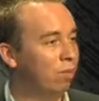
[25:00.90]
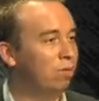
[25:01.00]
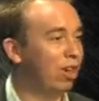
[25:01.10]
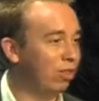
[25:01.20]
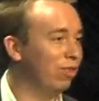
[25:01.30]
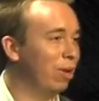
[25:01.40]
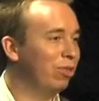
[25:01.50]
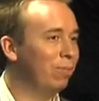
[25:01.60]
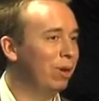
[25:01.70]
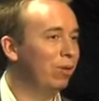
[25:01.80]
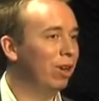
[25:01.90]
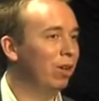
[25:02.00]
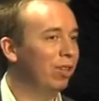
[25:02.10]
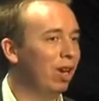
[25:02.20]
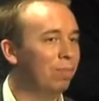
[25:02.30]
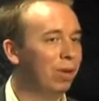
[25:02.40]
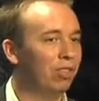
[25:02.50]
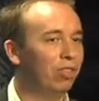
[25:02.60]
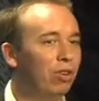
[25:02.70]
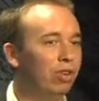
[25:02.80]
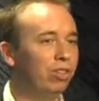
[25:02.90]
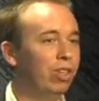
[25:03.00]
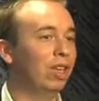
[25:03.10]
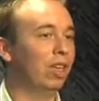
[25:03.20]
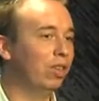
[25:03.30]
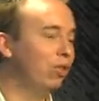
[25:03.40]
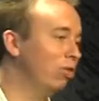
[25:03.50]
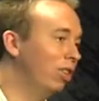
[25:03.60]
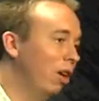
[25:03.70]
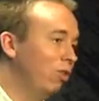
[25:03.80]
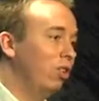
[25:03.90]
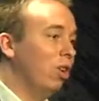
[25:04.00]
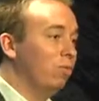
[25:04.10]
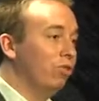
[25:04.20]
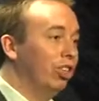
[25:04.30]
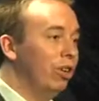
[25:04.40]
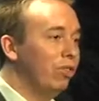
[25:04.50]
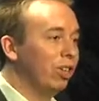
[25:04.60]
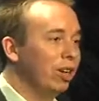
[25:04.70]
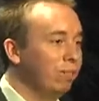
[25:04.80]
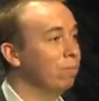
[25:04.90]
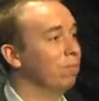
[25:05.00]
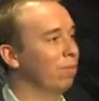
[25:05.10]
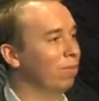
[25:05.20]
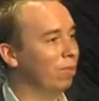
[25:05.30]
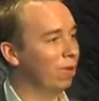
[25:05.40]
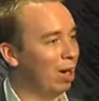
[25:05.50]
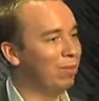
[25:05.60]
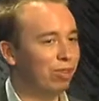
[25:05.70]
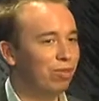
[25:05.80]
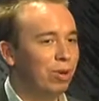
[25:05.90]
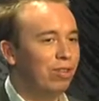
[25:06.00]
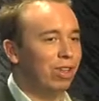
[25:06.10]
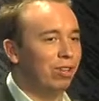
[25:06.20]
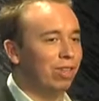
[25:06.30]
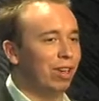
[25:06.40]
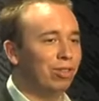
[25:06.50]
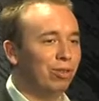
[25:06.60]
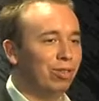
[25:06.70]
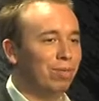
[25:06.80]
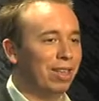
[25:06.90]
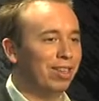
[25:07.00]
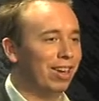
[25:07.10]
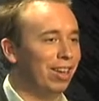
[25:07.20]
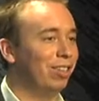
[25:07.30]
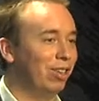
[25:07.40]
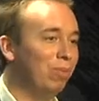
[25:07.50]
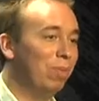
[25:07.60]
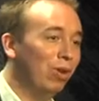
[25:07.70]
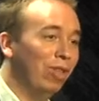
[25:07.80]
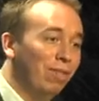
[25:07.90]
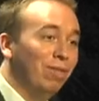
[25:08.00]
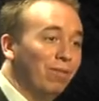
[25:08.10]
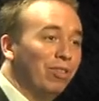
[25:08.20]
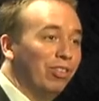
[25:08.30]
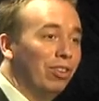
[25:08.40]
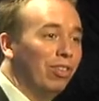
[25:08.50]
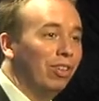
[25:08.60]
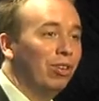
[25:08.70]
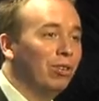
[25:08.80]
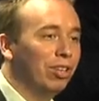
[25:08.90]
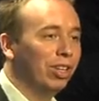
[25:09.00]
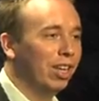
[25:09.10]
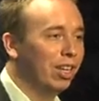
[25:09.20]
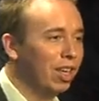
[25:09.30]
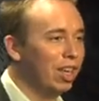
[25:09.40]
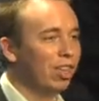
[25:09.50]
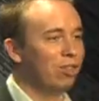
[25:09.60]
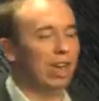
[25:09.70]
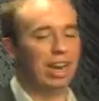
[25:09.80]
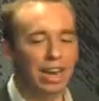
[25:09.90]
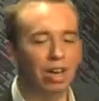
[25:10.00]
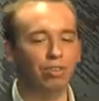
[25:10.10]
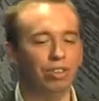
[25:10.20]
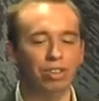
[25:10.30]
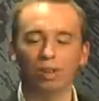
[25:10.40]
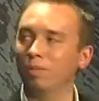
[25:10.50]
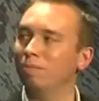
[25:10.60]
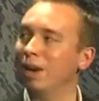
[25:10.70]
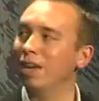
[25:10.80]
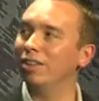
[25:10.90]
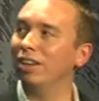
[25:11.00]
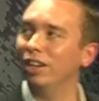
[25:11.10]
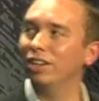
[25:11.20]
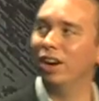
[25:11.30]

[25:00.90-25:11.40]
Yes, your Amazon bill goes up, but as soon as your sales start reducing, Amazon removes those servers automatically, so your bill then reduces accordingly. So it allows you to basically